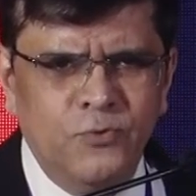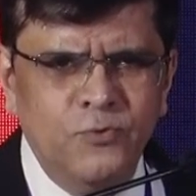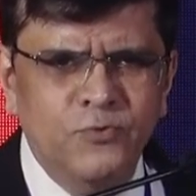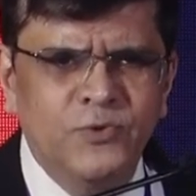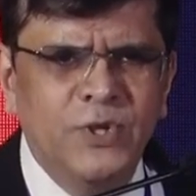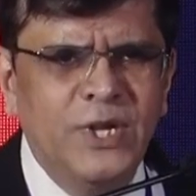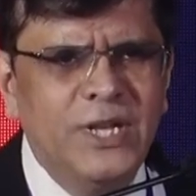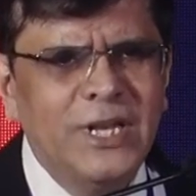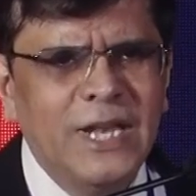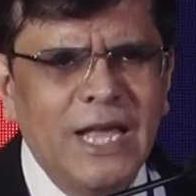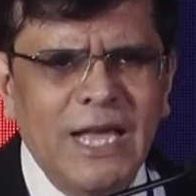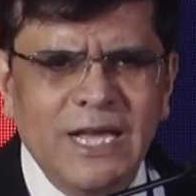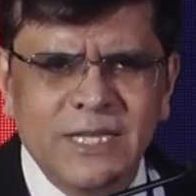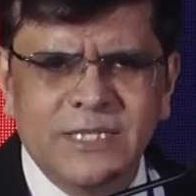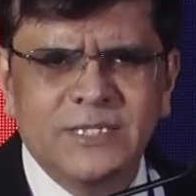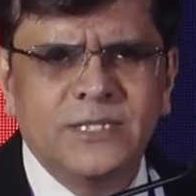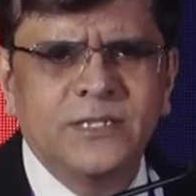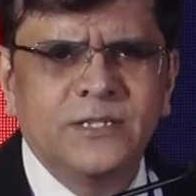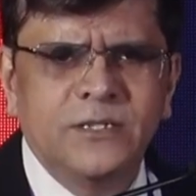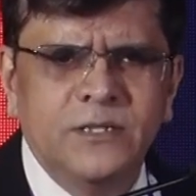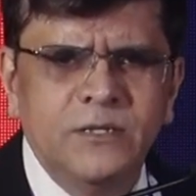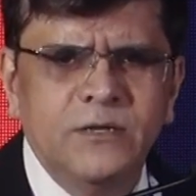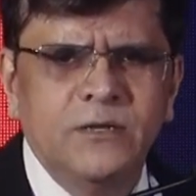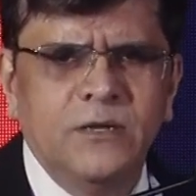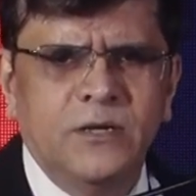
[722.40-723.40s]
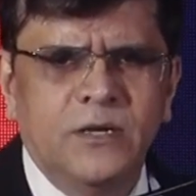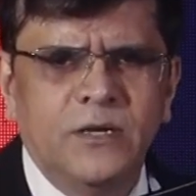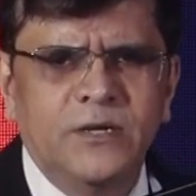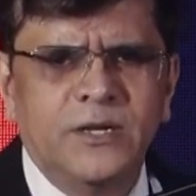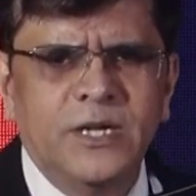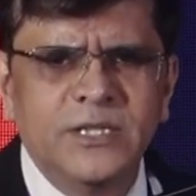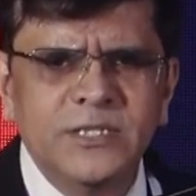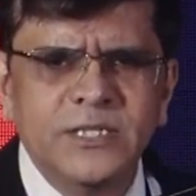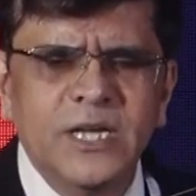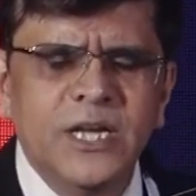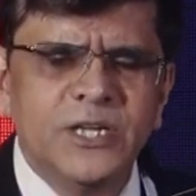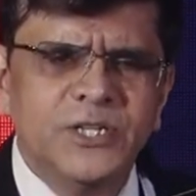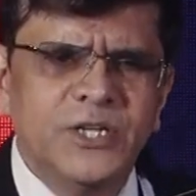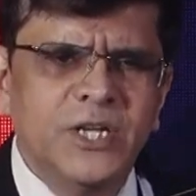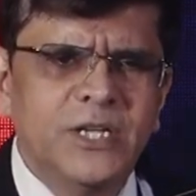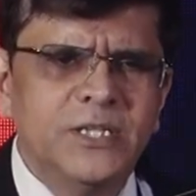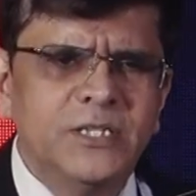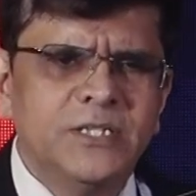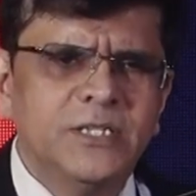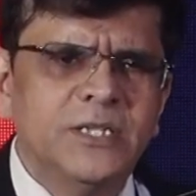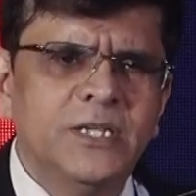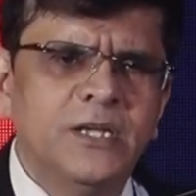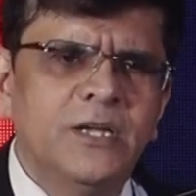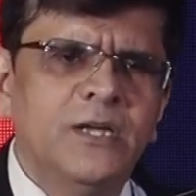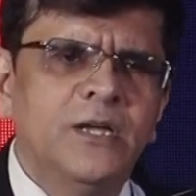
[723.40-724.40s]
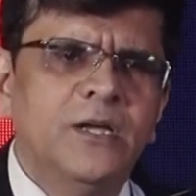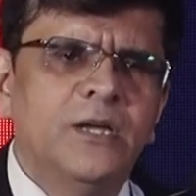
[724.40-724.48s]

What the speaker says: 2-3 lakhs transactions.